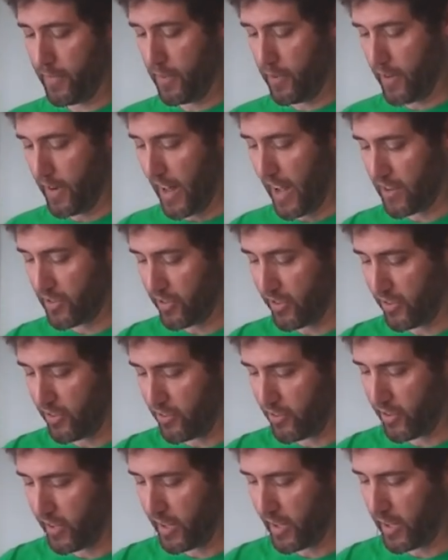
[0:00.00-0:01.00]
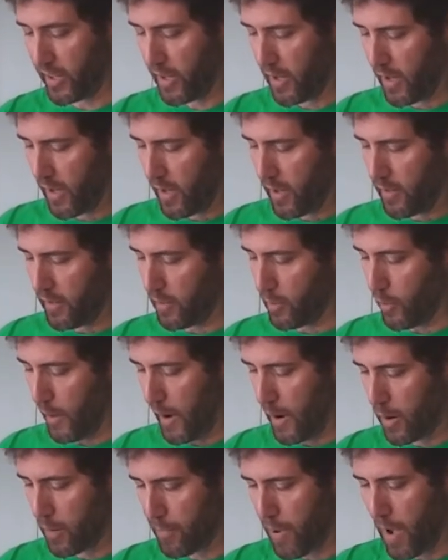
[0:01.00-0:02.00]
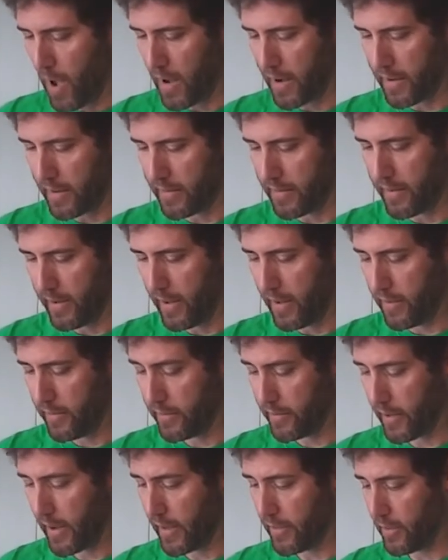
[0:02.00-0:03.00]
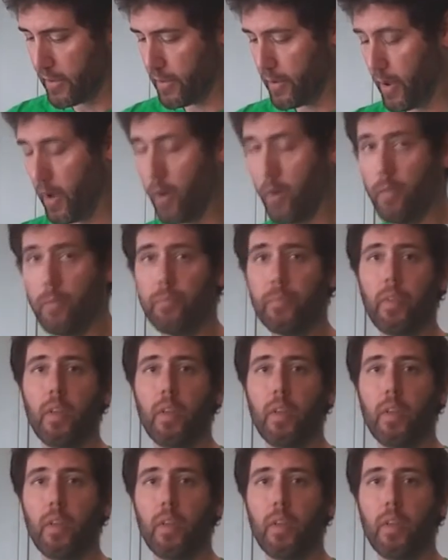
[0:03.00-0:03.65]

You can actually see the little air pockets inside the dough.